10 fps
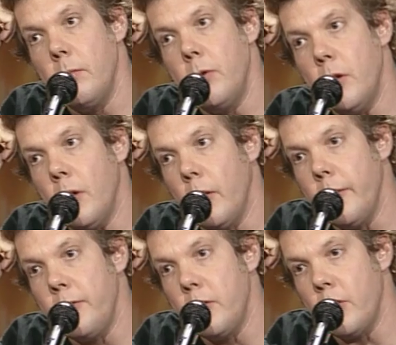you know,
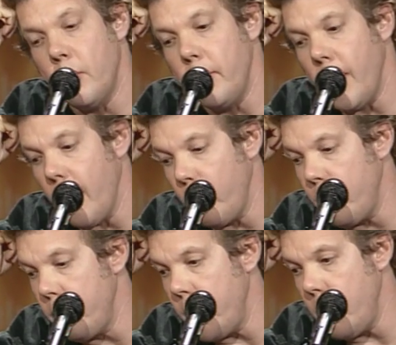if you told me I
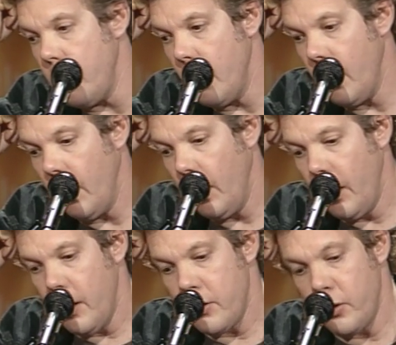would be
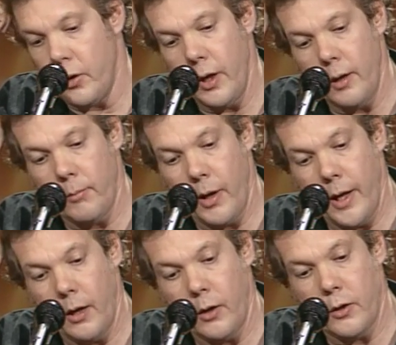touring and
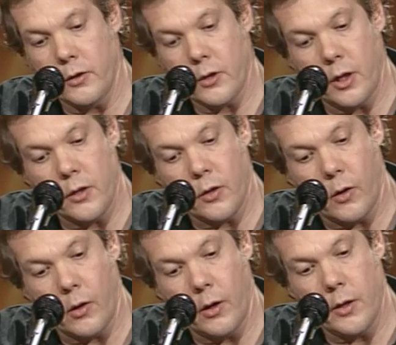playing acoustic
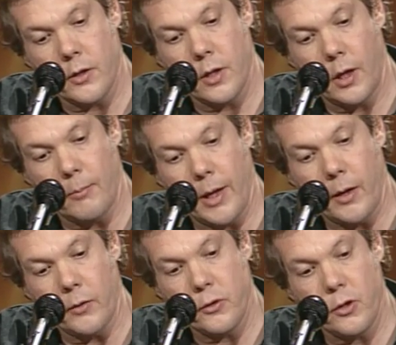guitar and singing
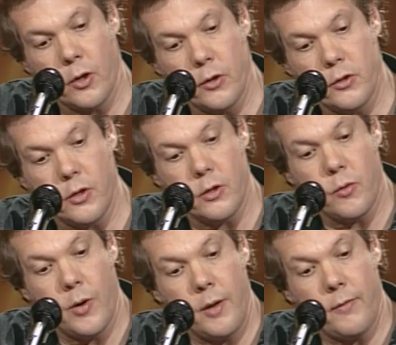my own songs at
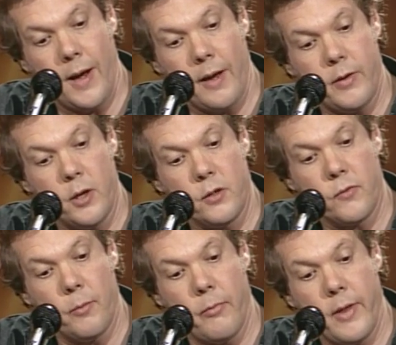25 years
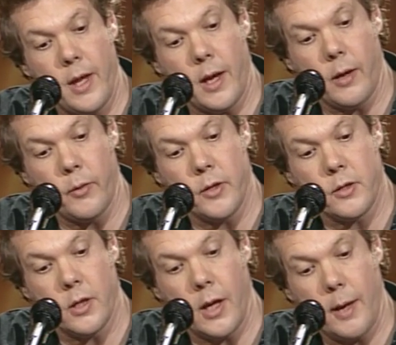from then, I would have said